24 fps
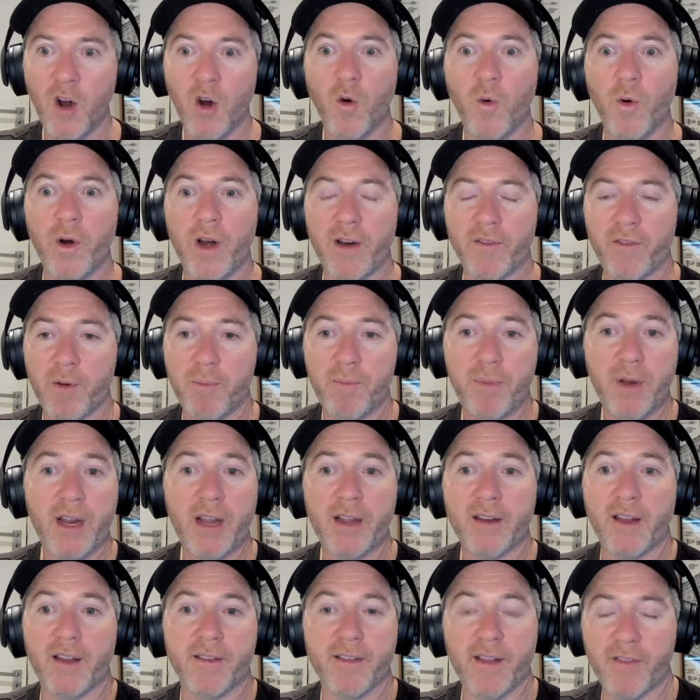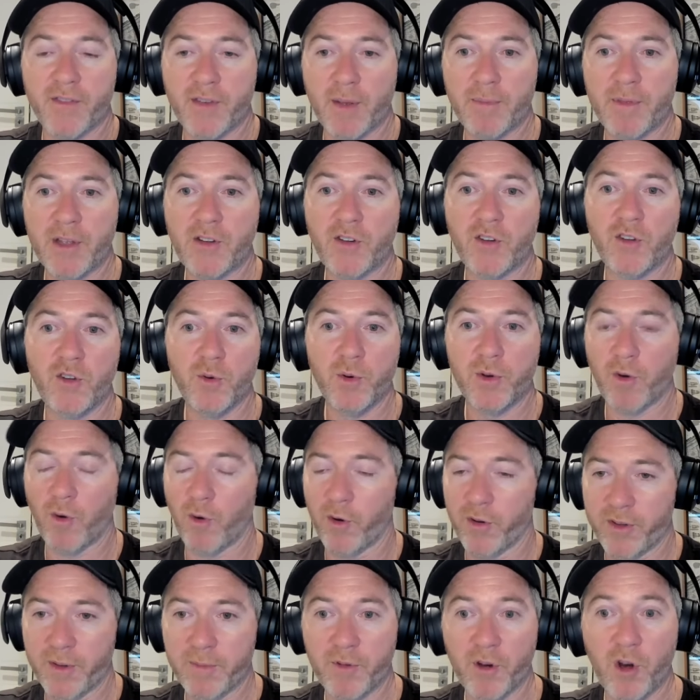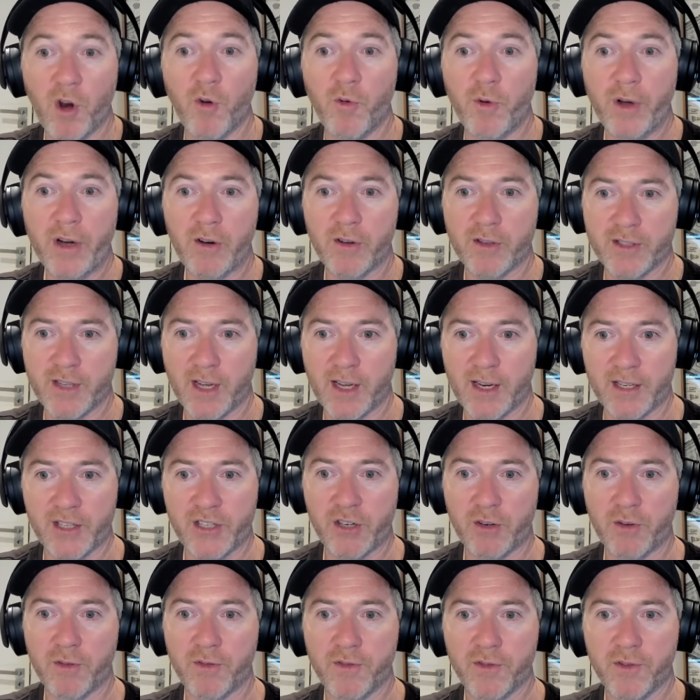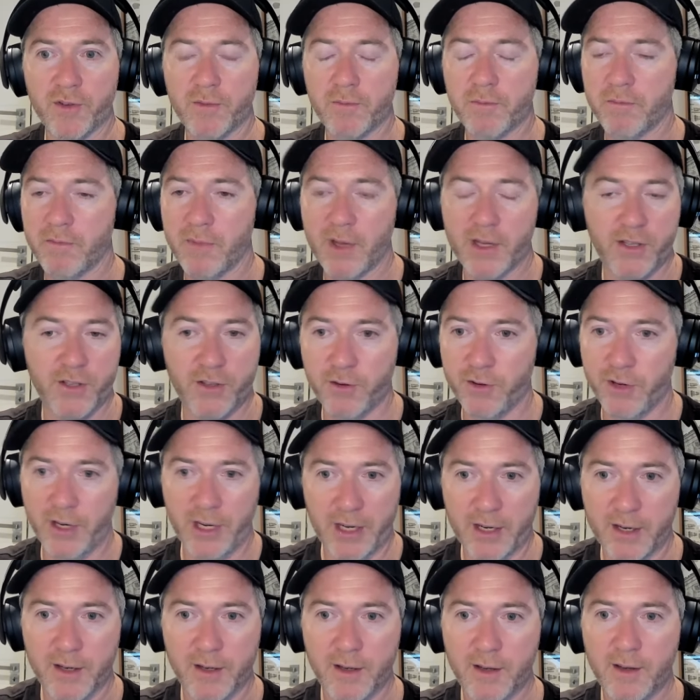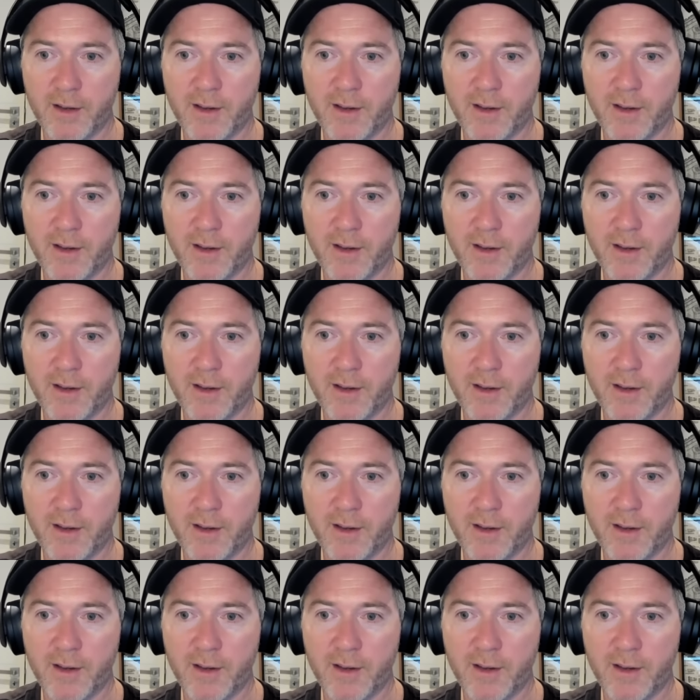Whenever a picker doesn't have something to do, it asks them to go reconcile a shelf. That's unique.